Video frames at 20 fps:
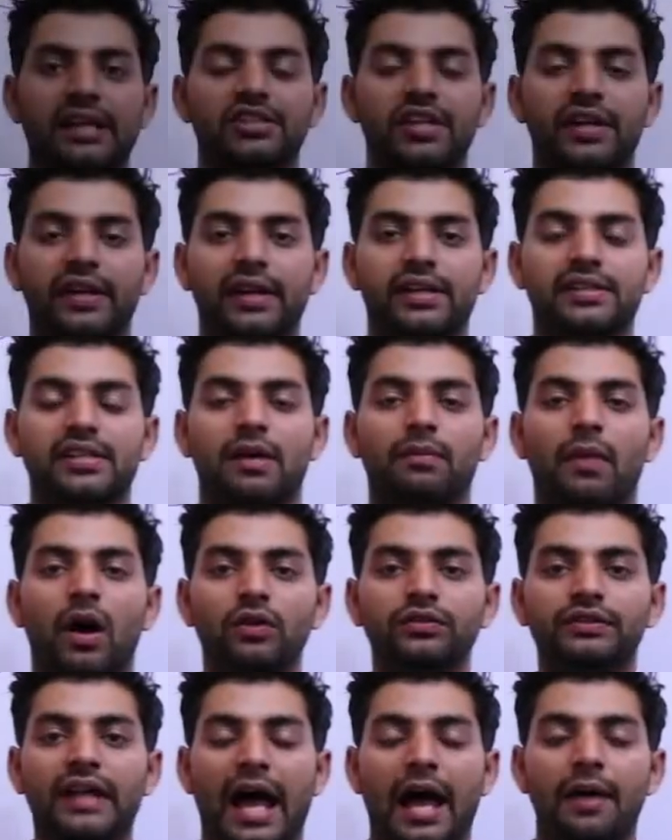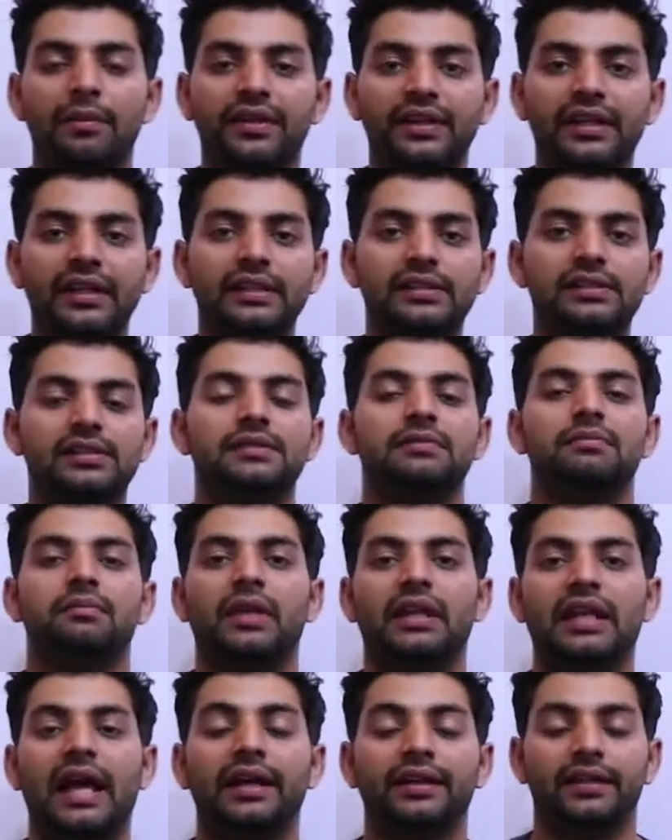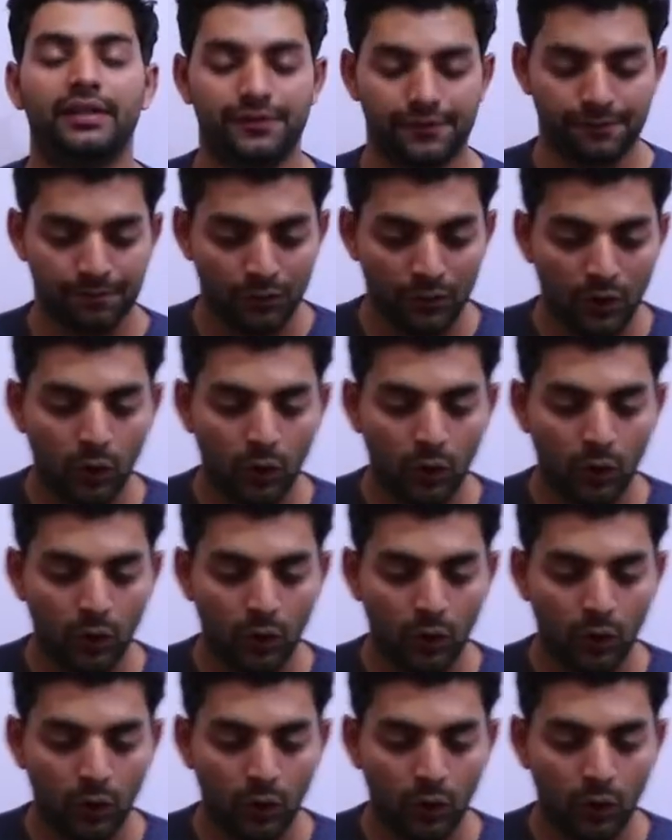lecture is about diabetes mellitus.